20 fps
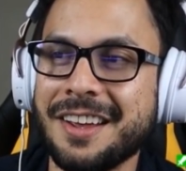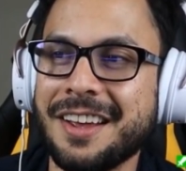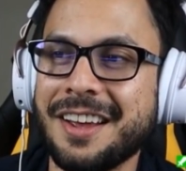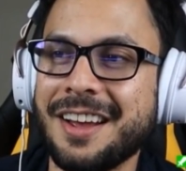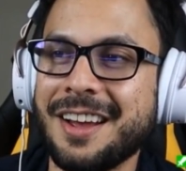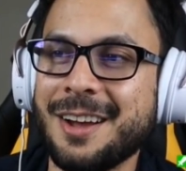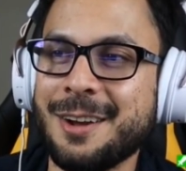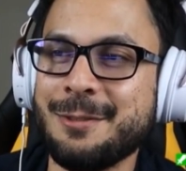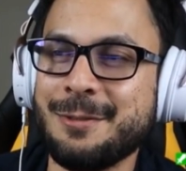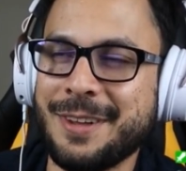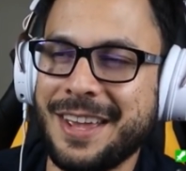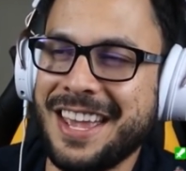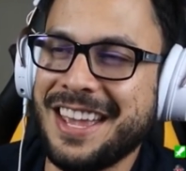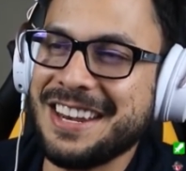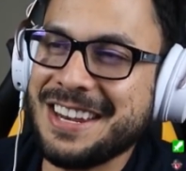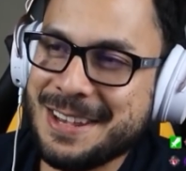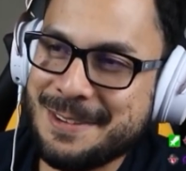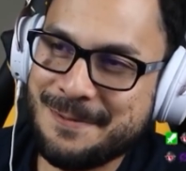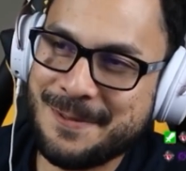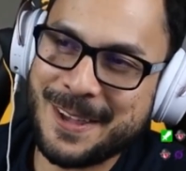of
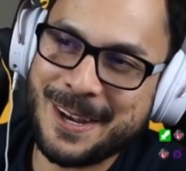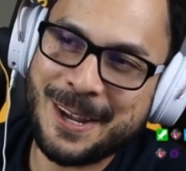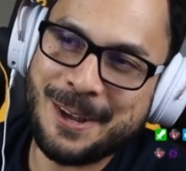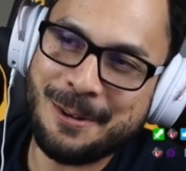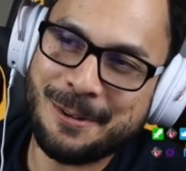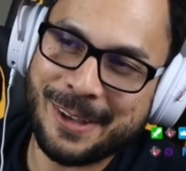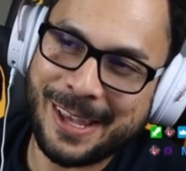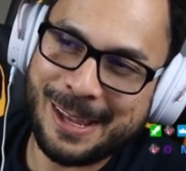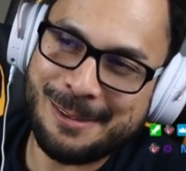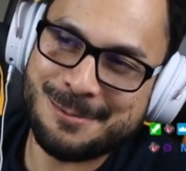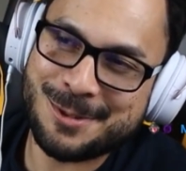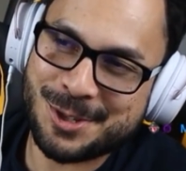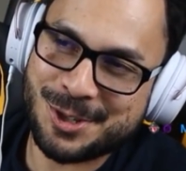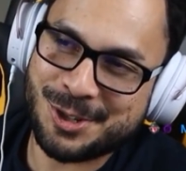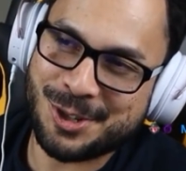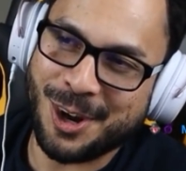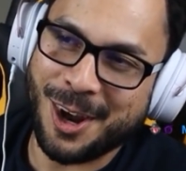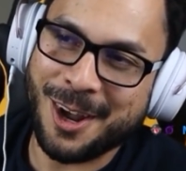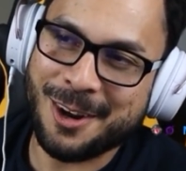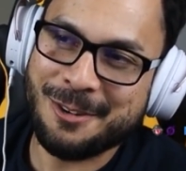any video game
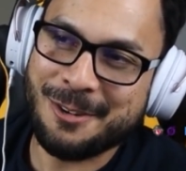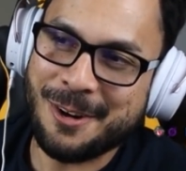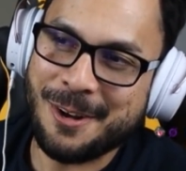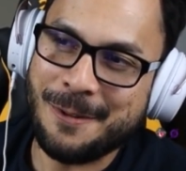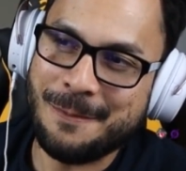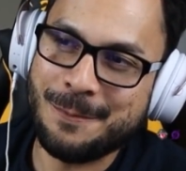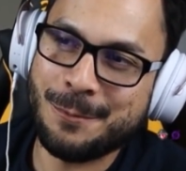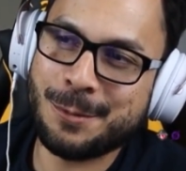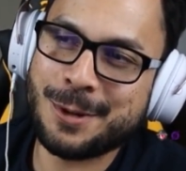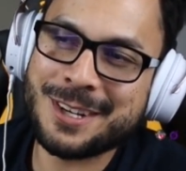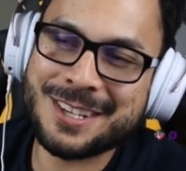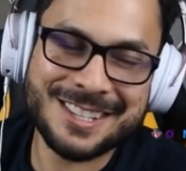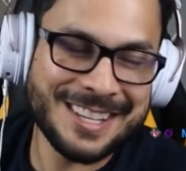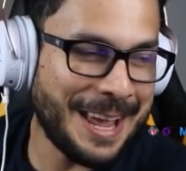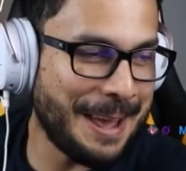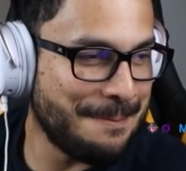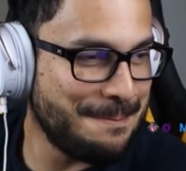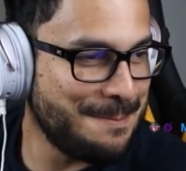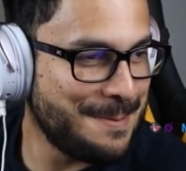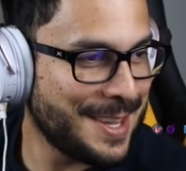genre. What does
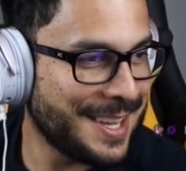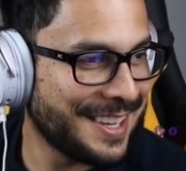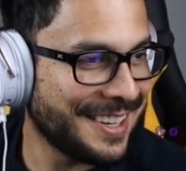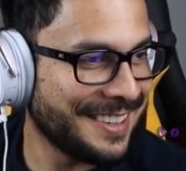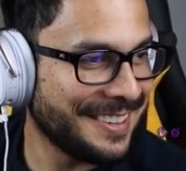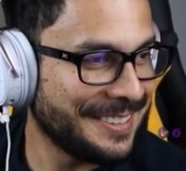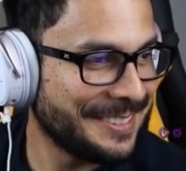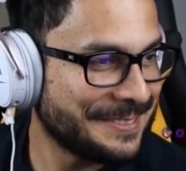that mean?